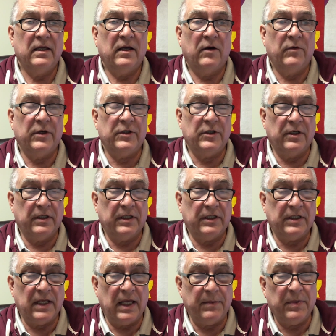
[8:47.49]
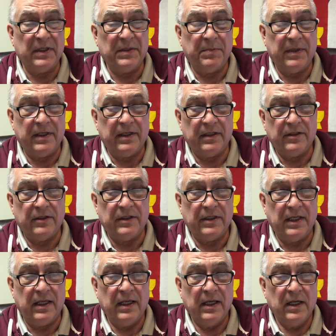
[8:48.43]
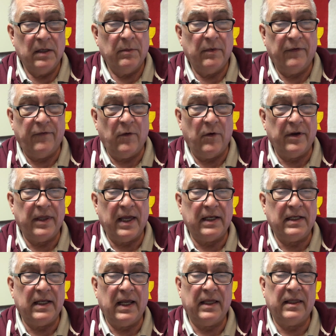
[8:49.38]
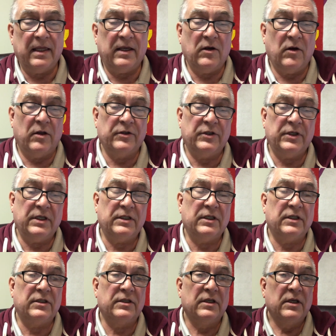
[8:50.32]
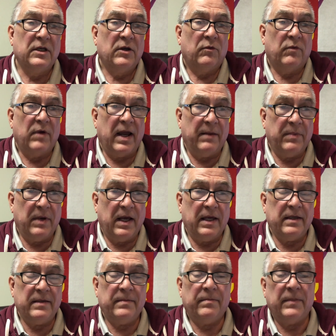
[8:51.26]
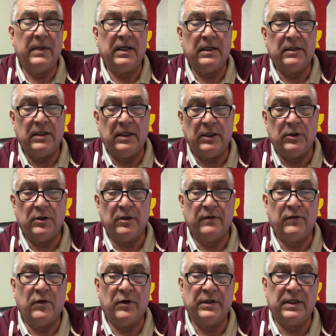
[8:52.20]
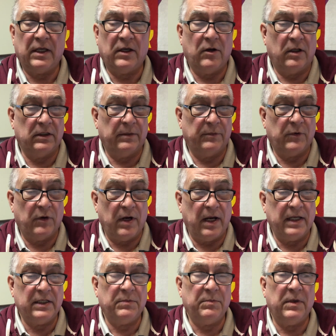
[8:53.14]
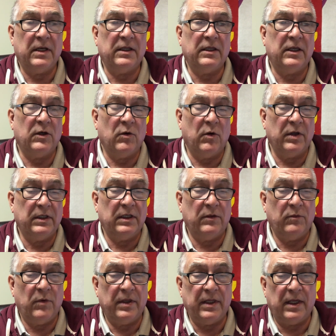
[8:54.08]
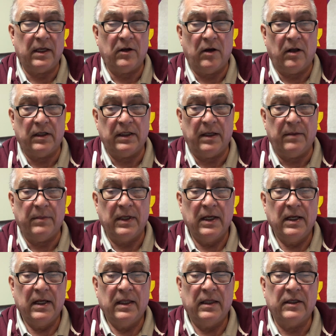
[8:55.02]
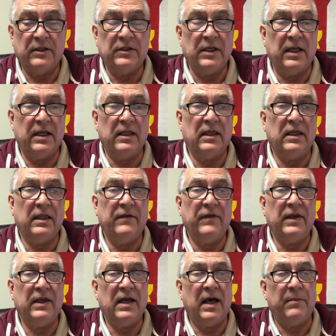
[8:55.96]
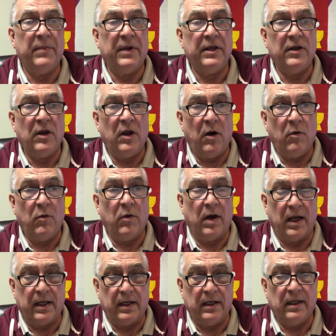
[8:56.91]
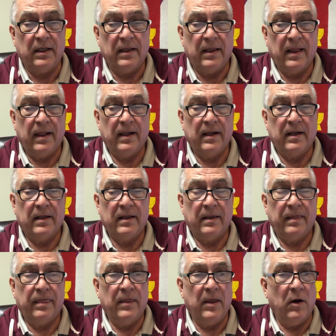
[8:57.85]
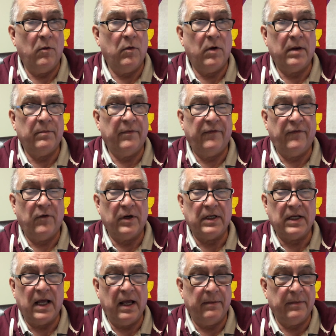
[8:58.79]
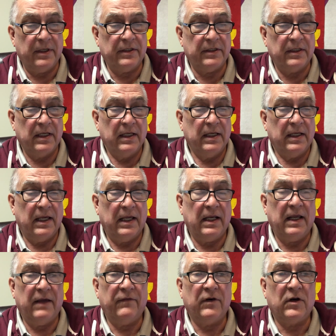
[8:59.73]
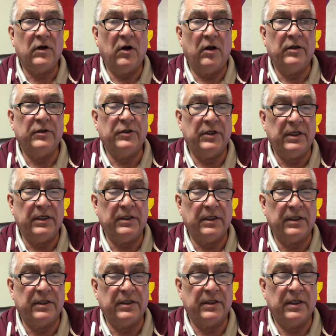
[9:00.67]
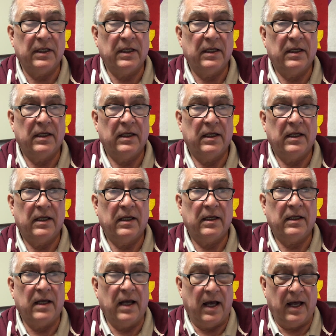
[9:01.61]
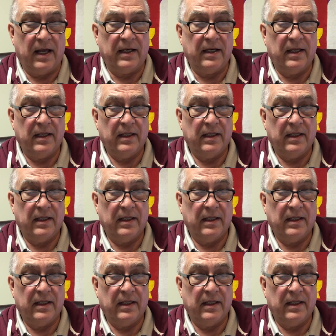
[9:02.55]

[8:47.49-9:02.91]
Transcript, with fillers: original disciples because you see, before that day, they called Jesus rabbi, meaning teacher, of course. They called him Christ, meaning the anointed one. They called him the Son of the living God. But no one, no one before Thomas had ever called Jesus God.